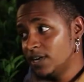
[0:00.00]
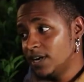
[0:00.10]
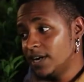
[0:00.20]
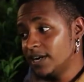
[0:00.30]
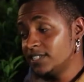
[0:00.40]

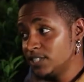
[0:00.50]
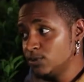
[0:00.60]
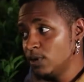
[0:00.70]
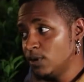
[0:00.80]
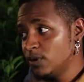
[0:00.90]

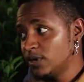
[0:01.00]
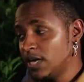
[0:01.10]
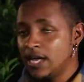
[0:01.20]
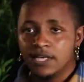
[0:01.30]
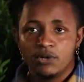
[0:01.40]
anachitiwa on.
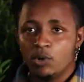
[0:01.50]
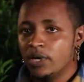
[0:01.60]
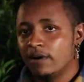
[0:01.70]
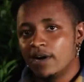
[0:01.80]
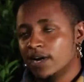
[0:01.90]
Yeo
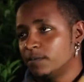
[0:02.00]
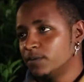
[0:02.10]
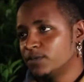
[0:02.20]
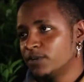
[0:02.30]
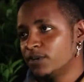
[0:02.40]
inawaka
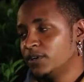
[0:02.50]
moto.